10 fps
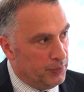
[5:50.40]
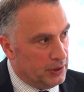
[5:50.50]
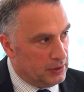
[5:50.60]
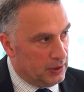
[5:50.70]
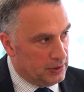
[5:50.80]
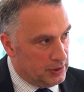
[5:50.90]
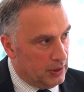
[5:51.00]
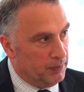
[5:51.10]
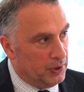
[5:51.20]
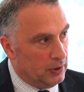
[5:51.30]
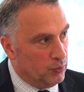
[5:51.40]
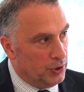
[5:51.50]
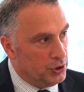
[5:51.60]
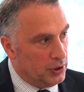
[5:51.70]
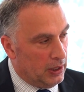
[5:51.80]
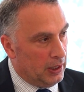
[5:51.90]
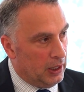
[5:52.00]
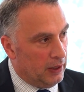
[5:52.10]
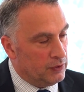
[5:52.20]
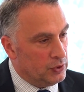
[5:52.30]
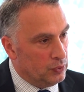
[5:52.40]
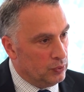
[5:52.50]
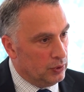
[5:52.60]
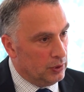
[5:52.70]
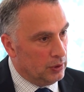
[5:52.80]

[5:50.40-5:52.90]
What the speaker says: but that's something which I have to